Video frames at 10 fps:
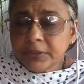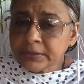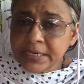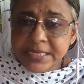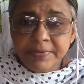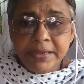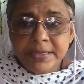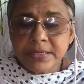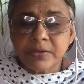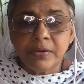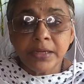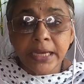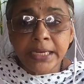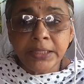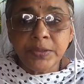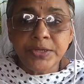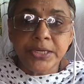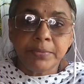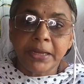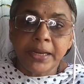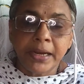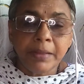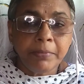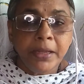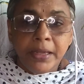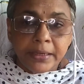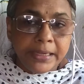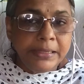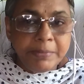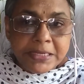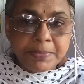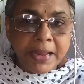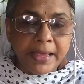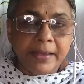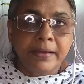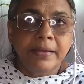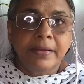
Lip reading: That's why it's called karinochi in Malayalam. Kari means black.